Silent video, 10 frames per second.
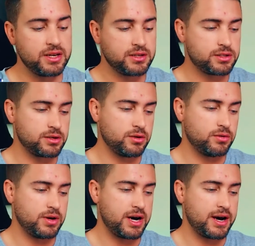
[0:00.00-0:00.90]

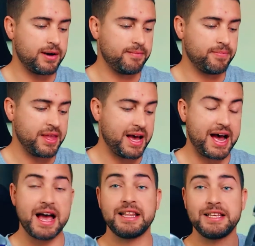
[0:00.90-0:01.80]
So I
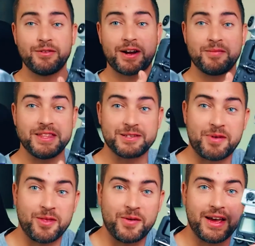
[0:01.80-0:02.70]
highly recommend this,
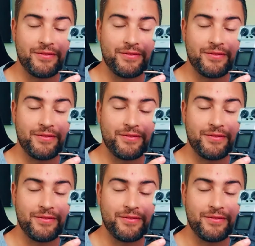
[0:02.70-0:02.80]
by the way.